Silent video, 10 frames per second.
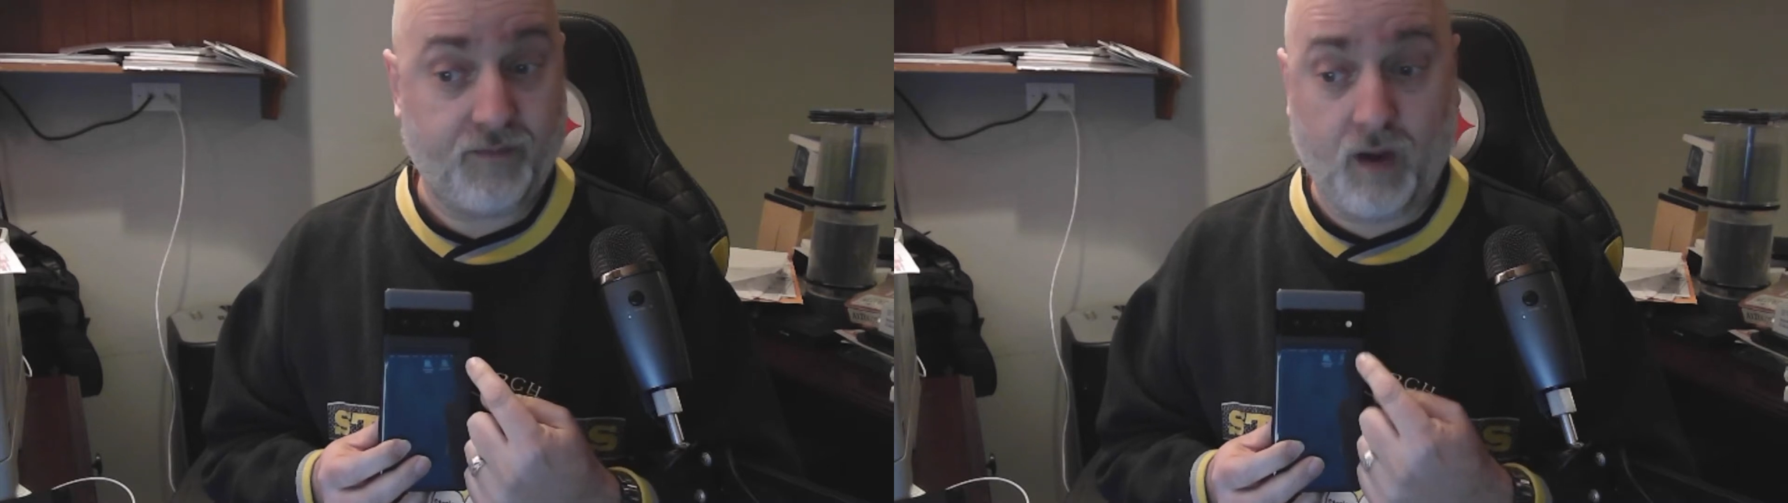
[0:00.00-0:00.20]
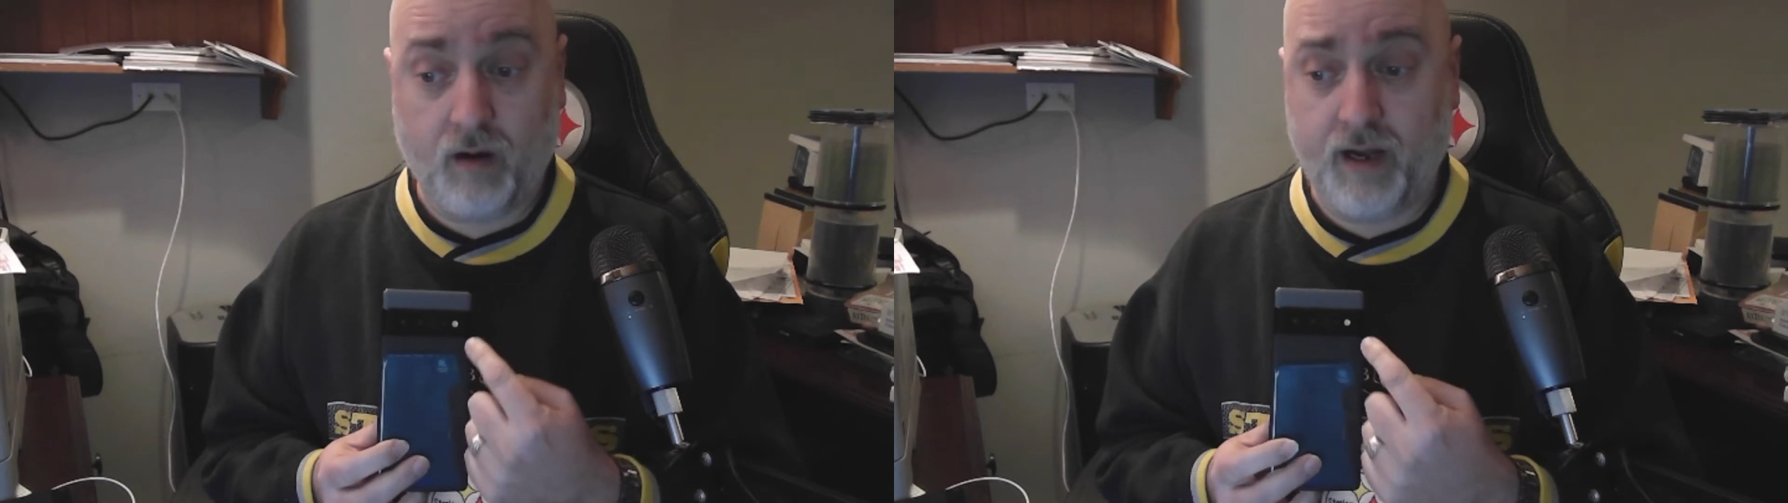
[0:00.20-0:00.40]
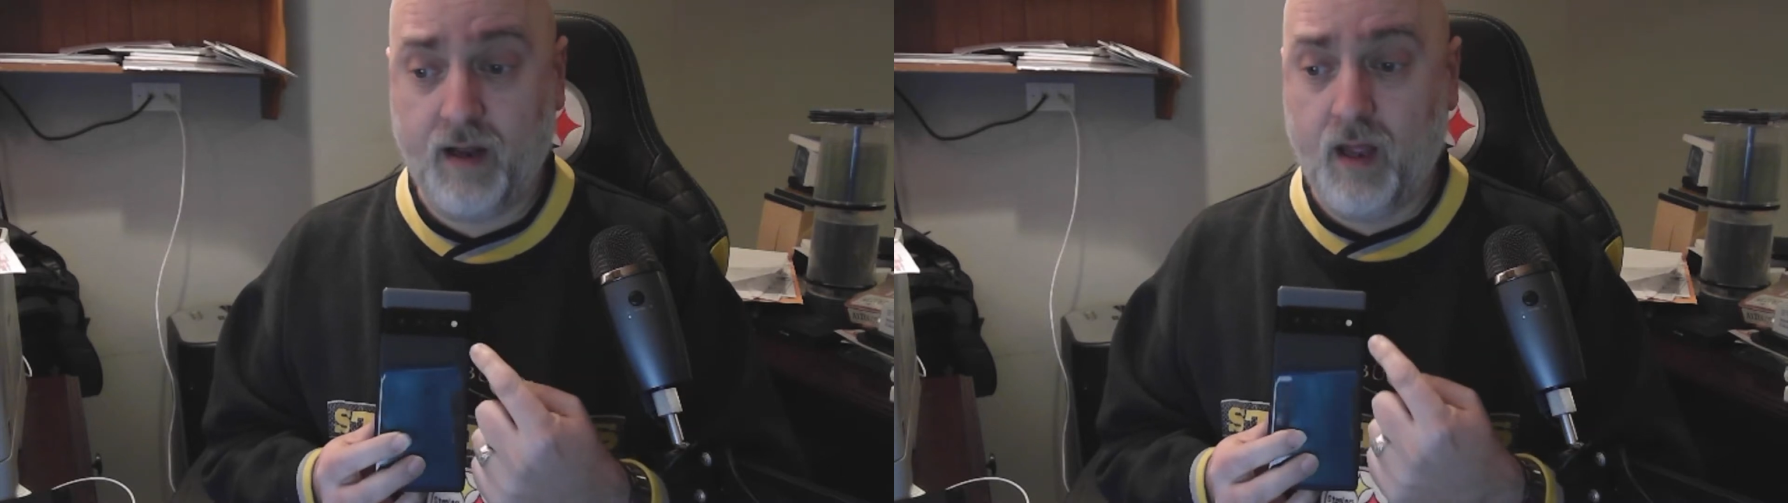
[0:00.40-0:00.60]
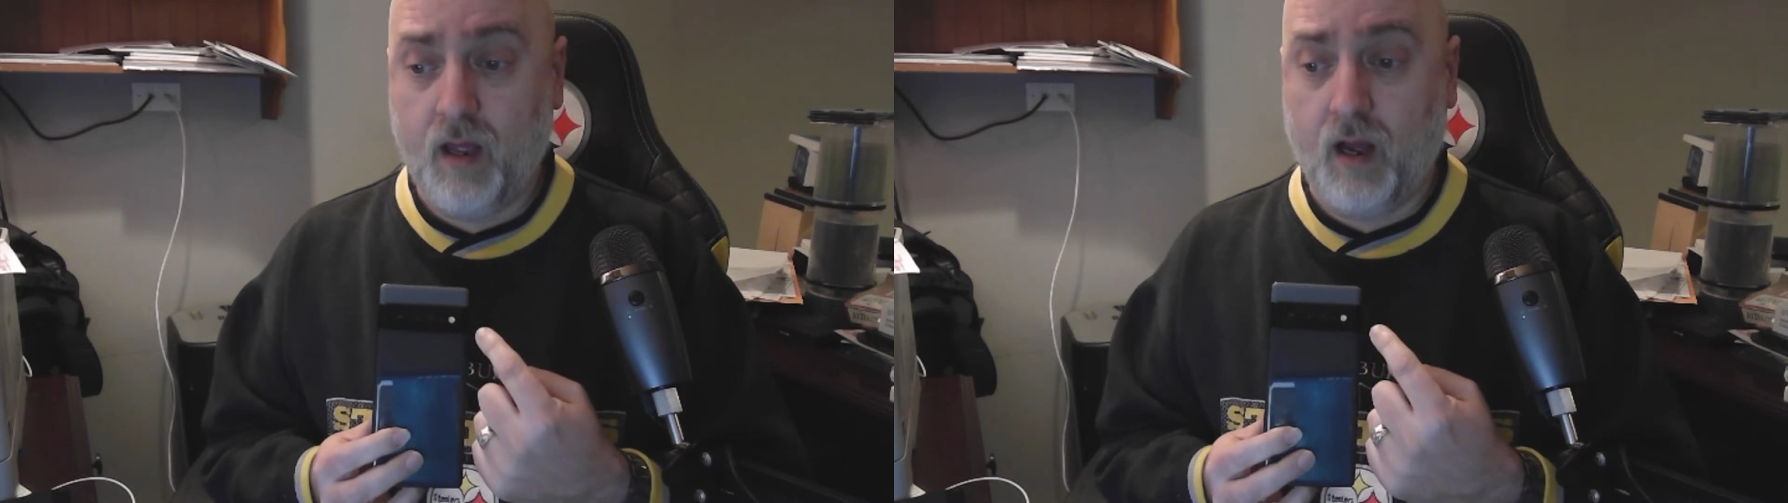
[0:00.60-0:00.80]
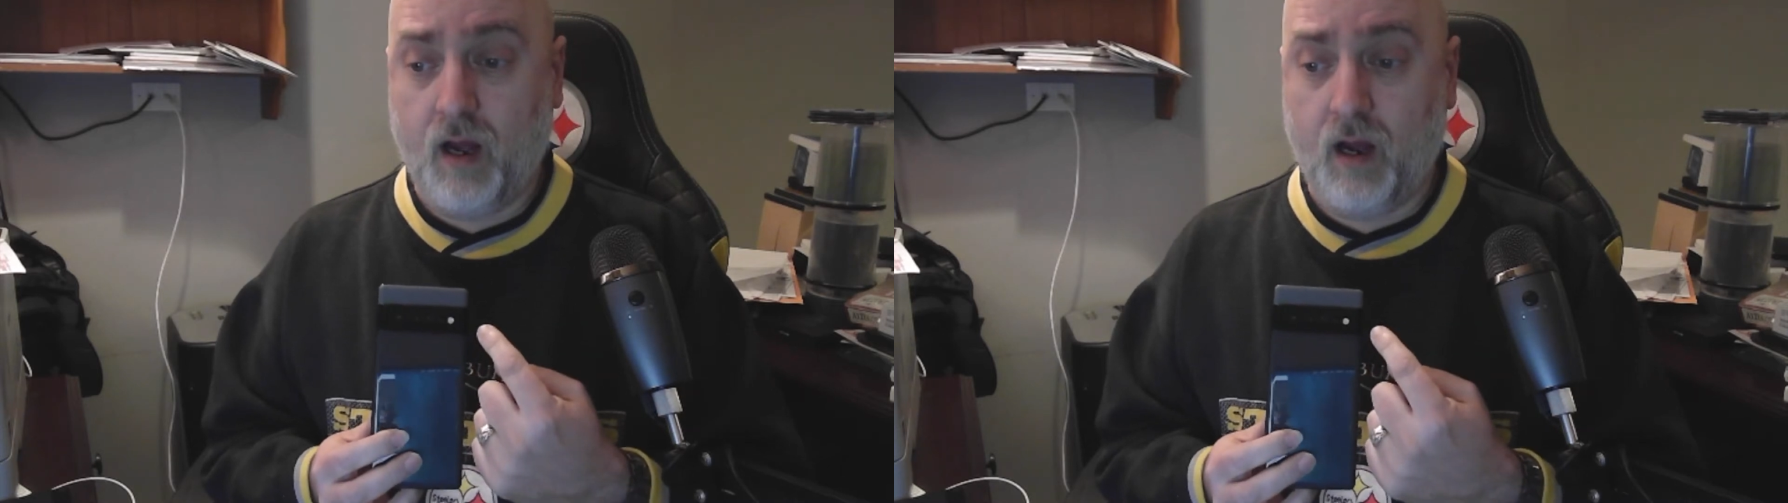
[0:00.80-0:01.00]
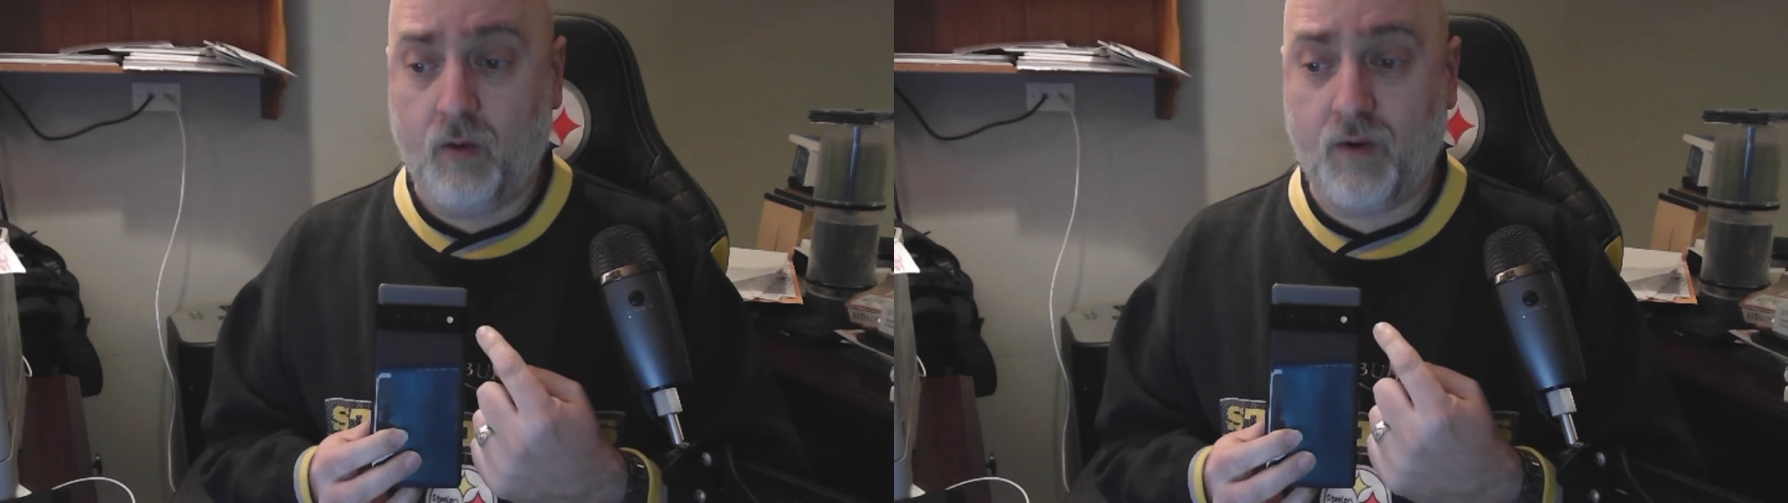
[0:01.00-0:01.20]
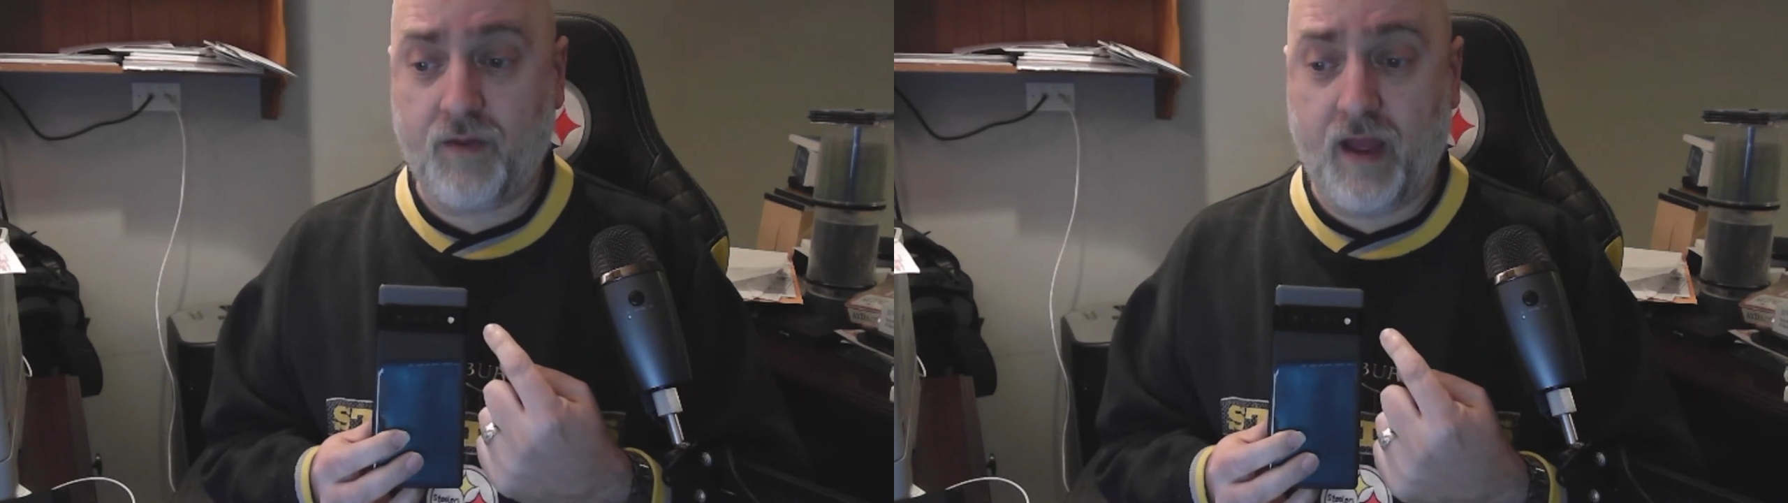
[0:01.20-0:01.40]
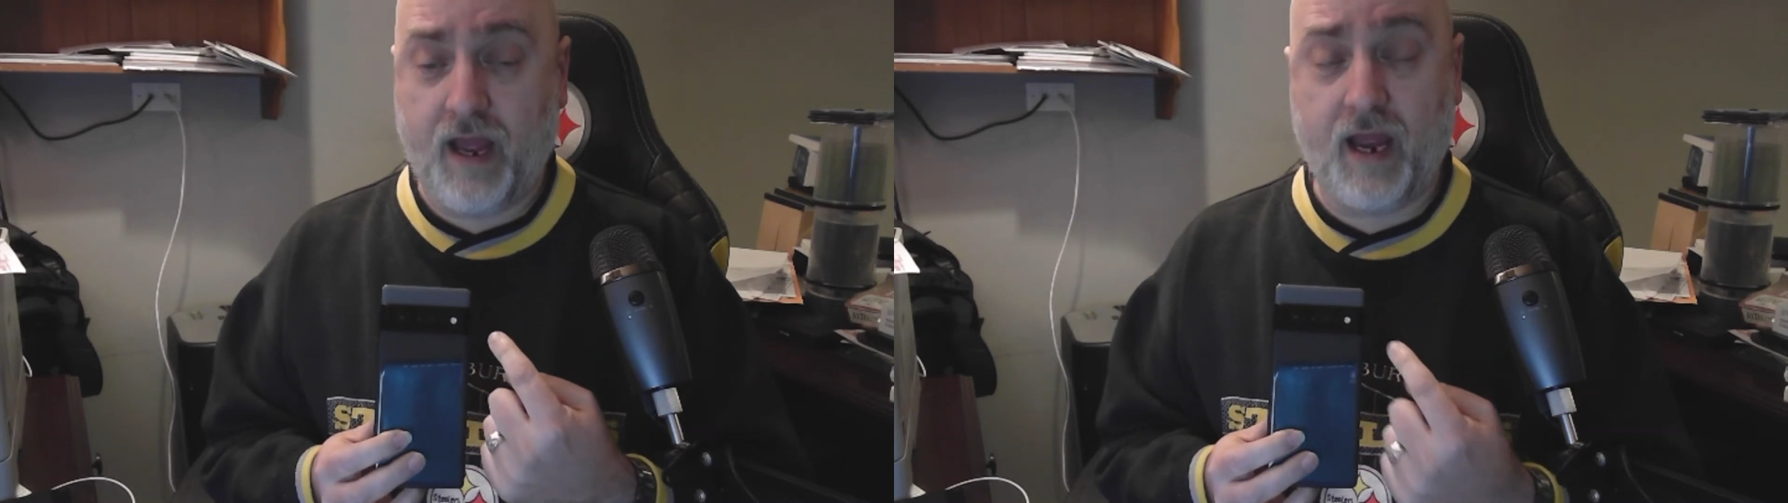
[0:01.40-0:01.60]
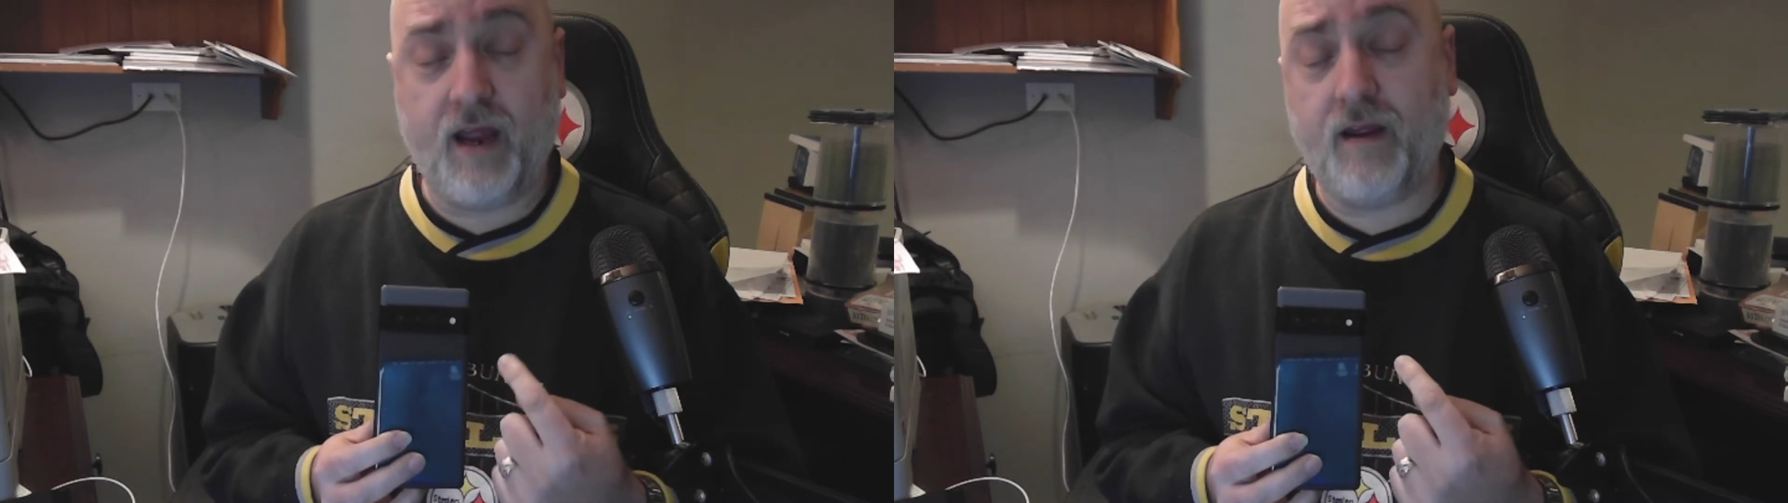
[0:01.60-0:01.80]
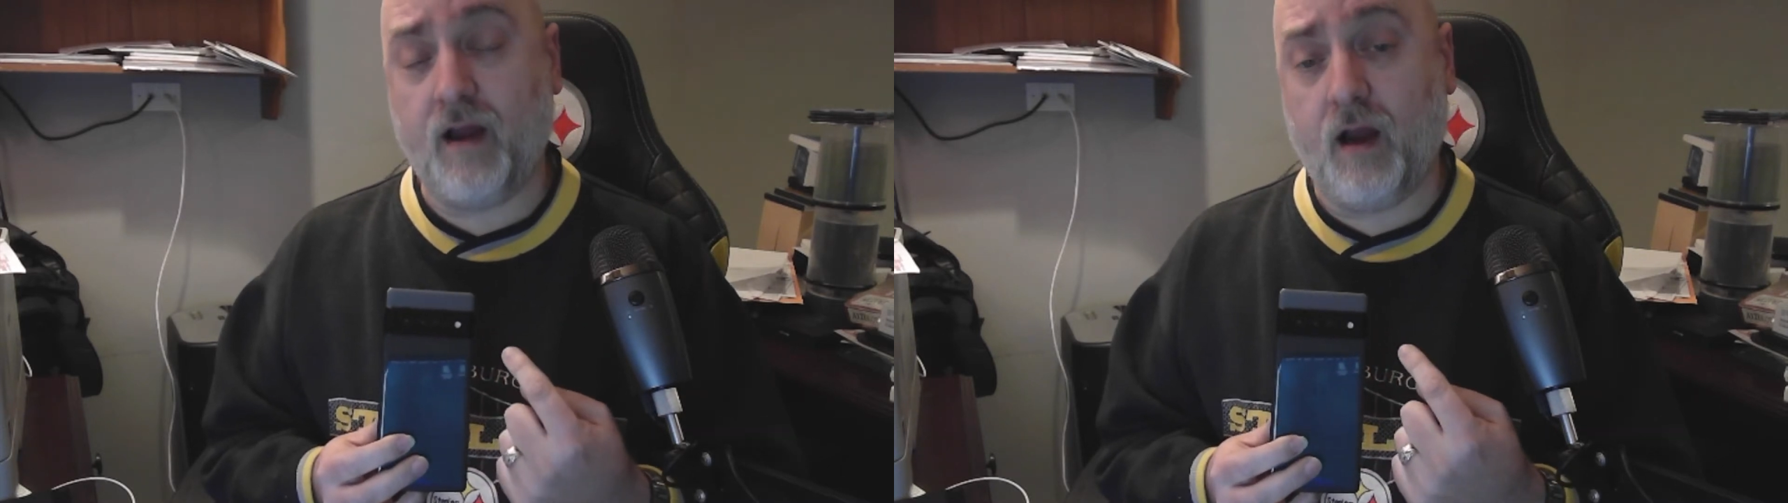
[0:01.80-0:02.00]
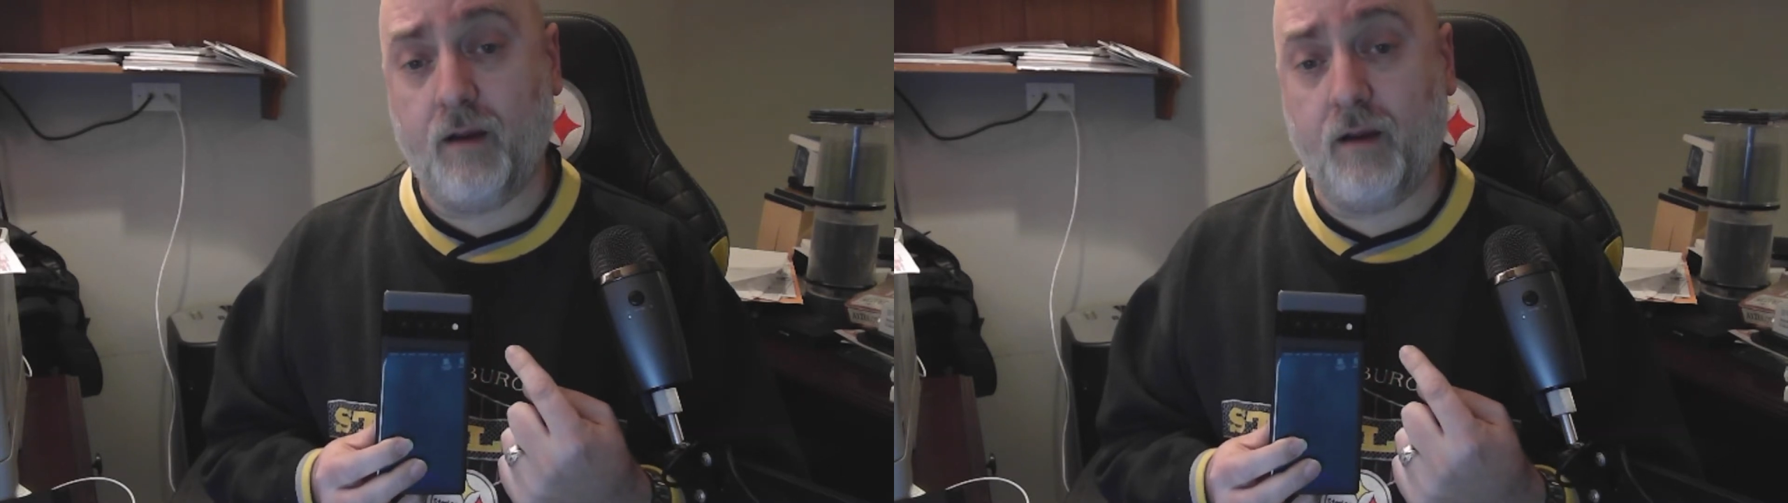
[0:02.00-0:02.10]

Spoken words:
All right, with a